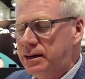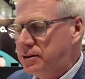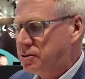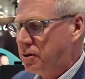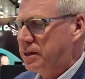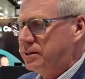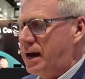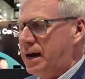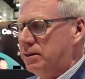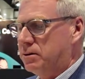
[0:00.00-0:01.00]
So as
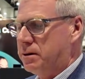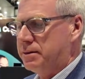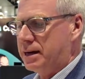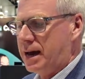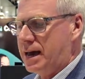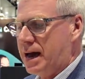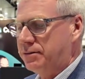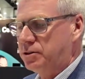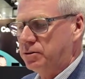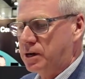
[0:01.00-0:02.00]
I learn that I
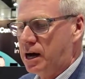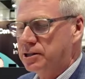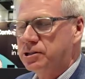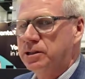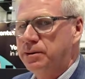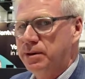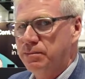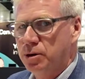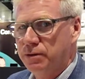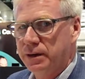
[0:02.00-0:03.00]
have to constantly be
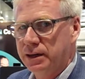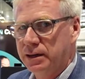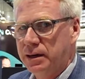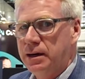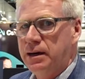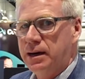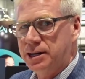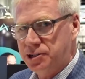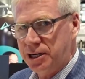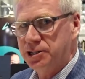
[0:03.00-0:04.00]
moving
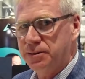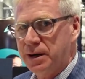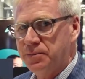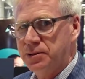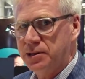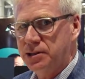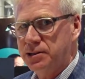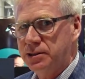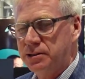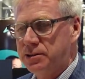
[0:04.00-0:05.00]
and changing my
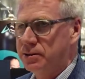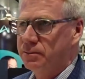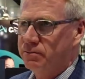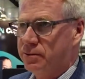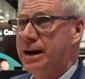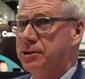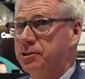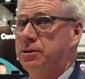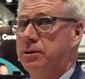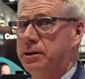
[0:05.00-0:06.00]
position to
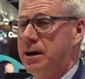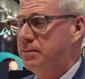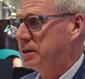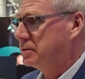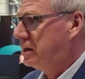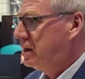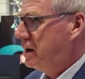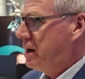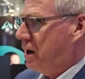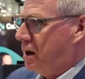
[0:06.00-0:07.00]
practice good ergonomics,
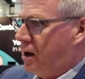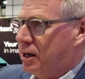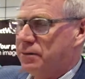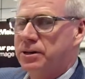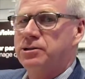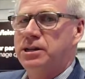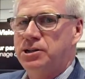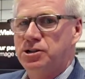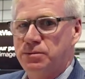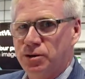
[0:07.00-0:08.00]
all of this
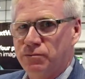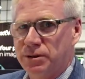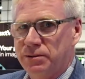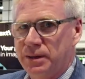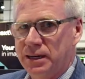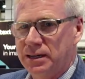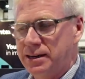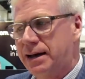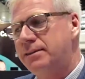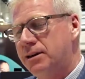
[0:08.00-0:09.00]
needs to move with me,
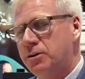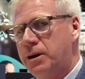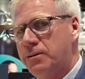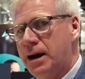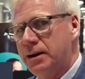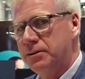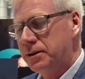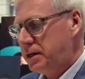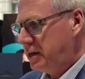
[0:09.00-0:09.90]
not the other way around.